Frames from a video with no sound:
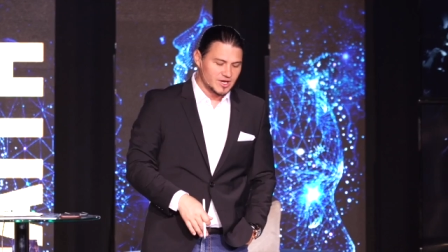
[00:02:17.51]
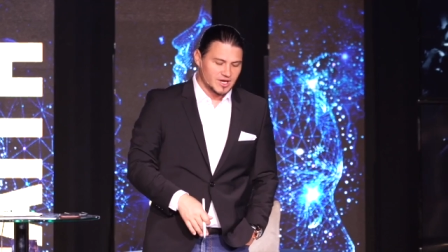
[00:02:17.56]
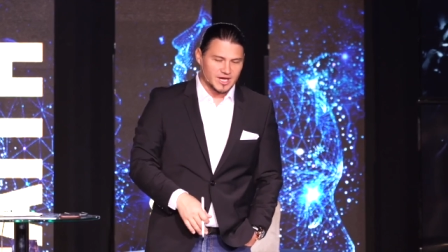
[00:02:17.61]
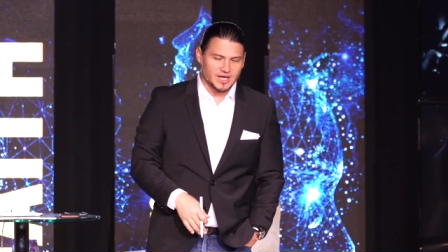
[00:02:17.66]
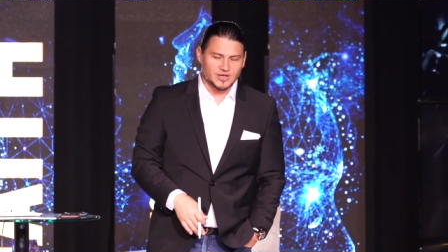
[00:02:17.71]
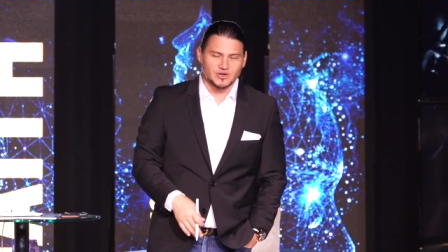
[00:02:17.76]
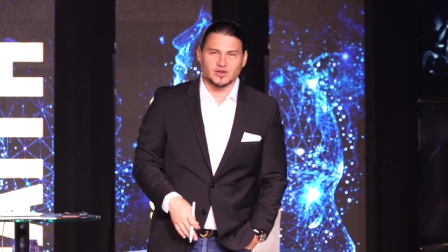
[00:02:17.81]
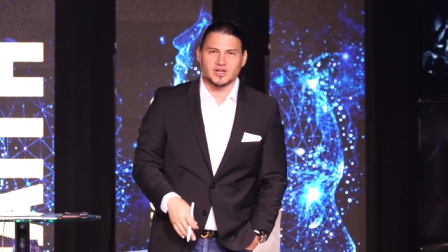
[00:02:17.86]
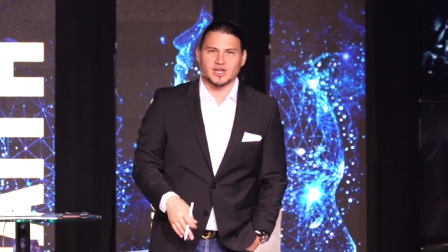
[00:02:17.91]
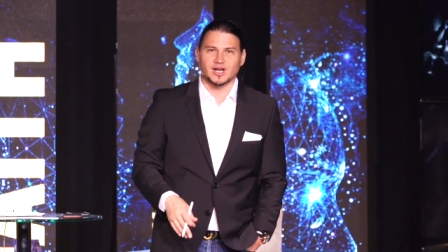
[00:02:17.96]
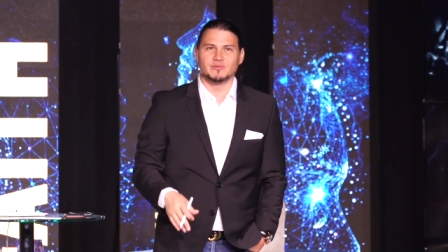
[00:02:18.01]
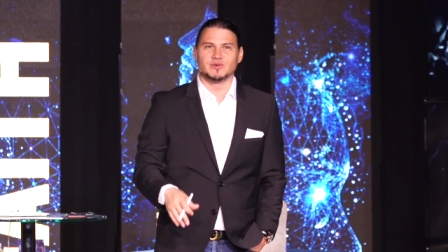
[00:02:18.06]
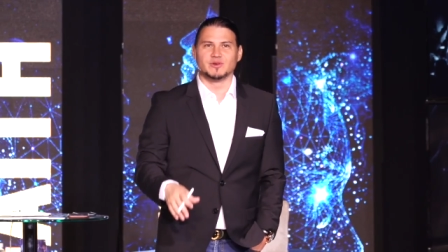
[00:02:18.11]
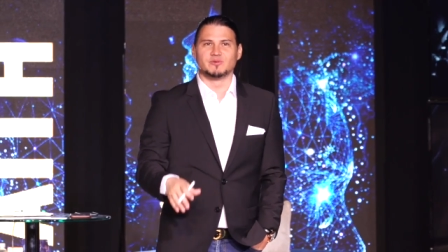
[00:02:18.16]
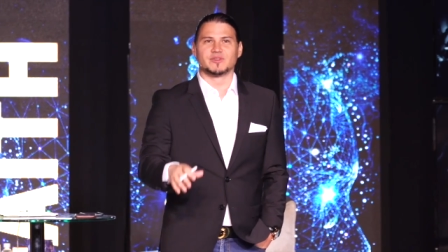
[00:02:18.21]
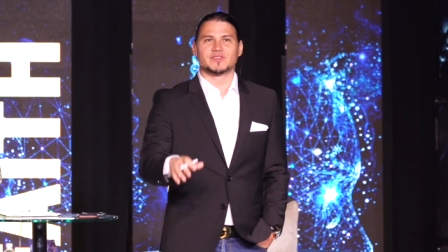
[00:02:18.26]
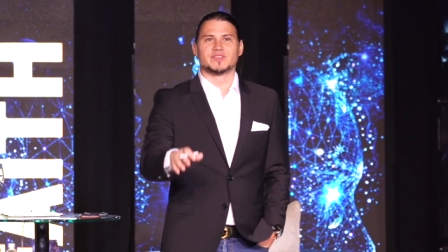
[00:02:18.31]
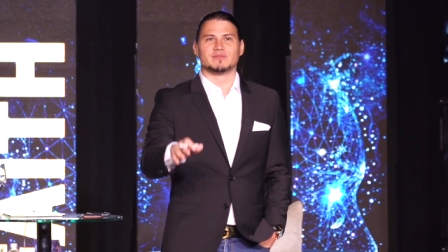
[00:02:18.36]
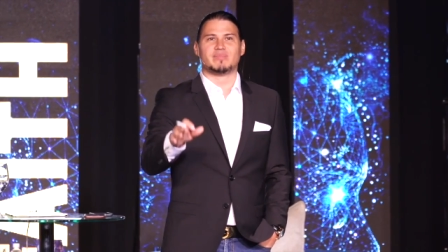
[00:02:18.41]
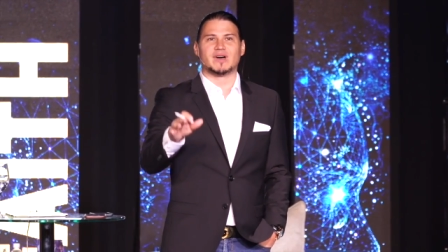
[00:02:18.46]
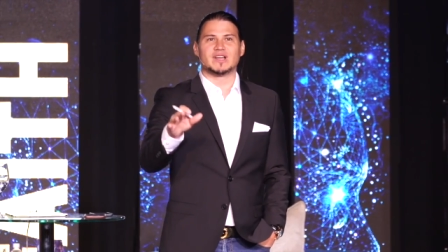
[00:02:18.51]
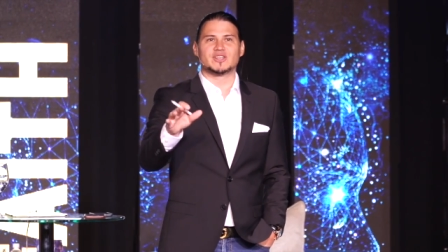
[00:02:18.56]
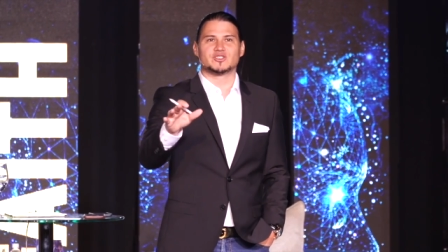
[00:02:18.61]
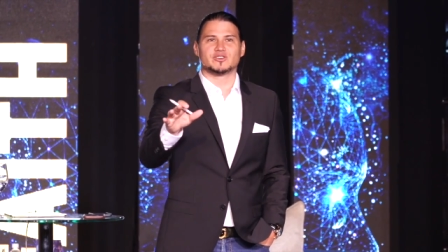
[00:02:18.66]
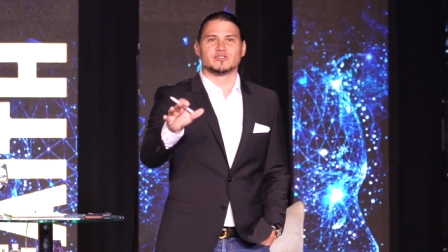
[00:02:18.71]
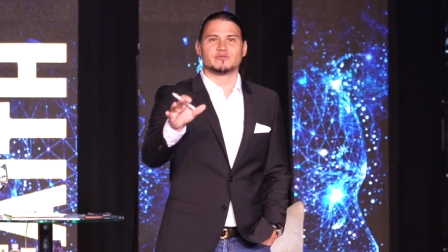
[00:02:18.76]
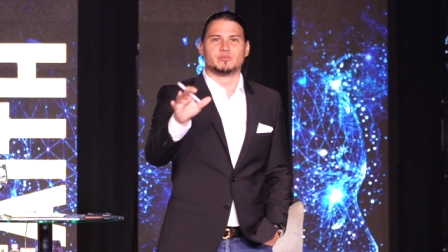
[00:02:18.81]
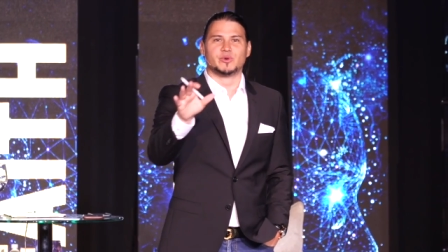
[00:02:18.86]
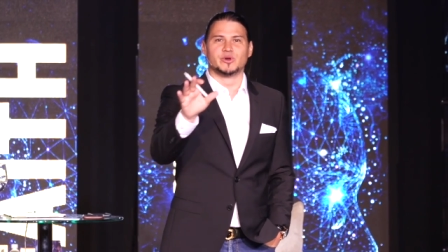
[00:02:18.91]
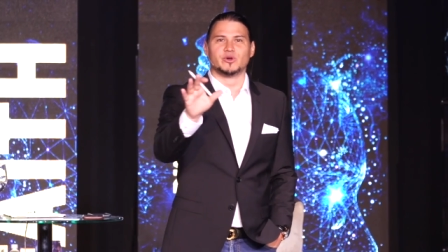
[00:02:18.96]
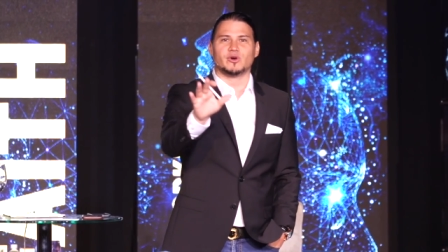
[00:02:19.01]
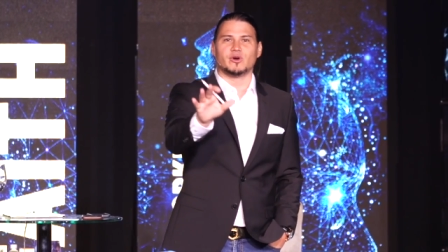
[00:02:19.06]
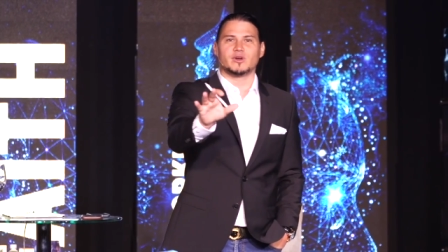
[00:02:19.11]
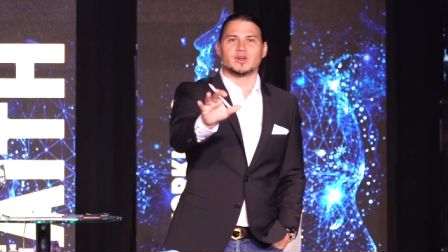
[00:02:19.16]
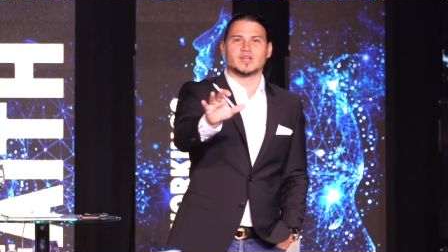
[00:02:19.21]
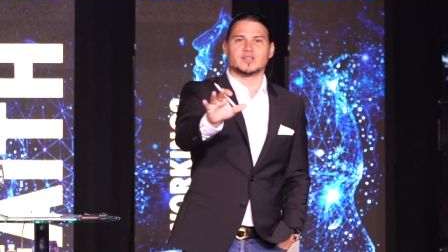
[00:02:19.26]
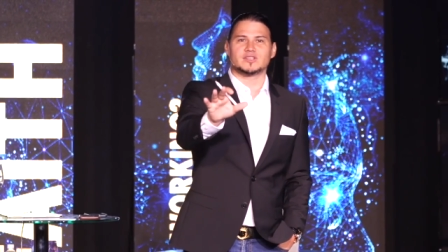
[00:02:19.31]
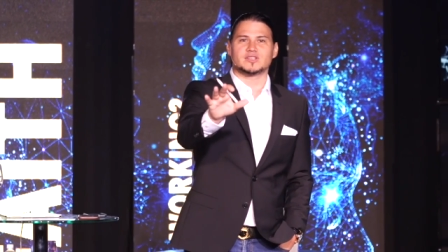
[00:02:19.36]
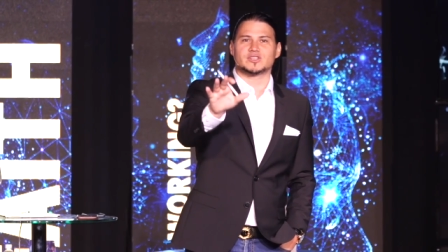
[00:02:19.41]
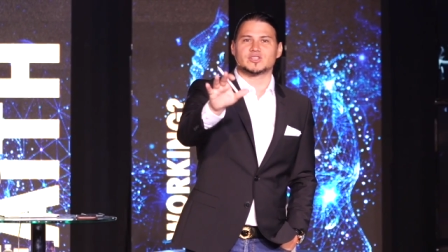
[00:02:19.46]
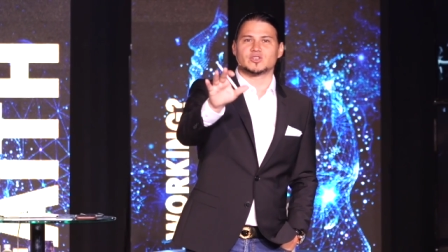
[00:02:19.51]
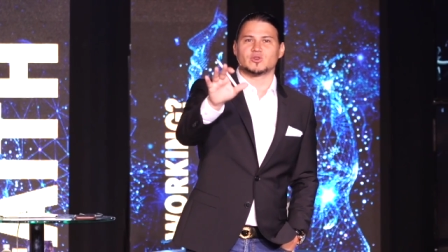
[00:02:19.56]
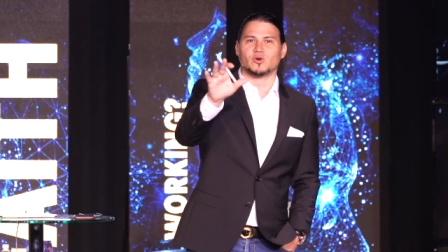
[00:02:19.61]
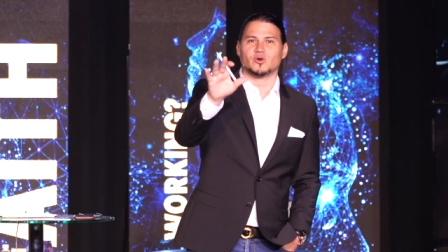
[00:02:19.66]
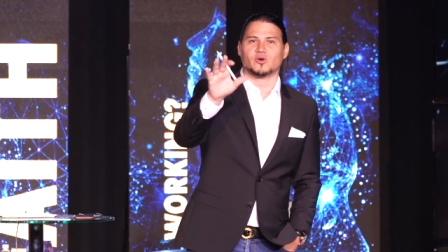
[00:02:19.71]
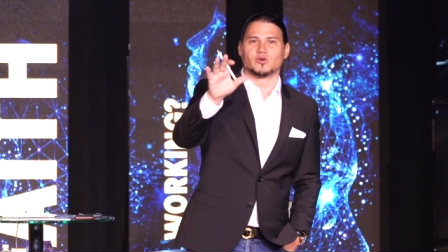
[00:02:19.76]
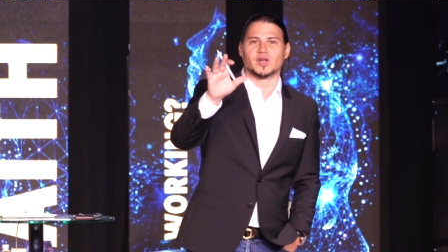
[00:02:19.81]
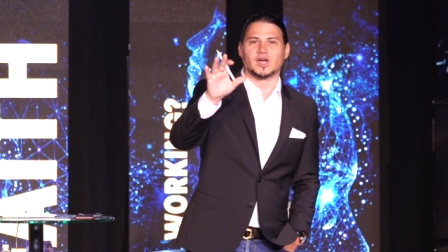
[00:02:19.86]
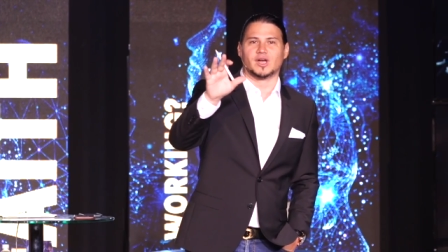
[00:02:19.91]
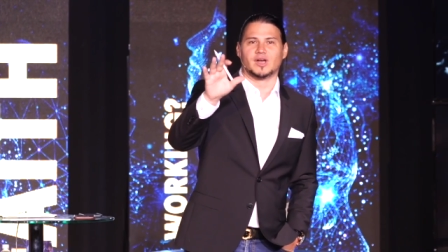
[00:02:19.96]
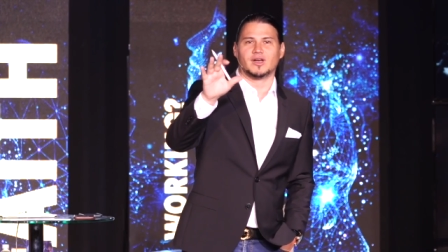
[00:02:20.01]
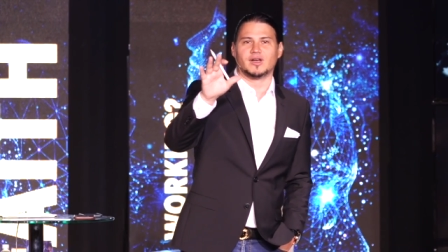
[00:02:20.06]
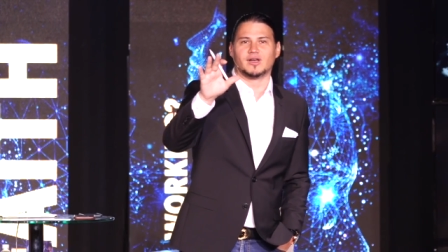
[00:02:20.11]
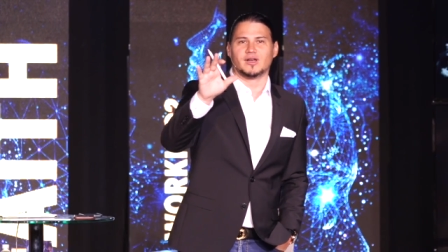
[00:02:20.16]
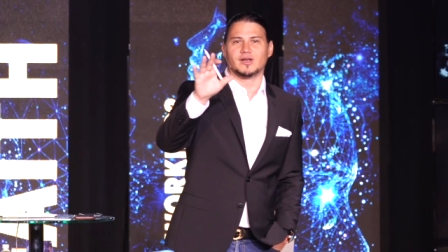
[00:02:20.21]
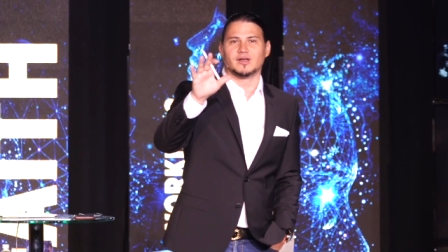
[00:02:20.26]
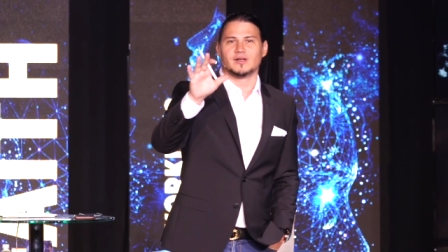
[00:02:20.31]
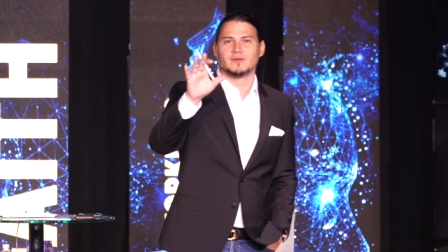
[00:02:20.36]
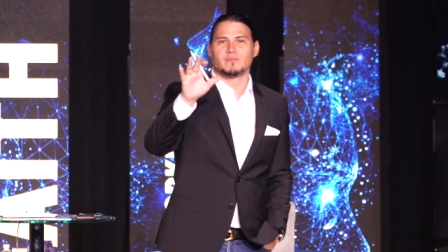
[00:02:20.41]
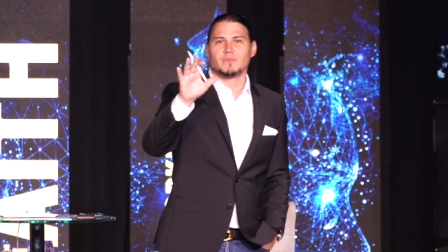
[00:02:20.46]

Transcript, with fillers: and you come here with a bunch of bananas or uh, uh,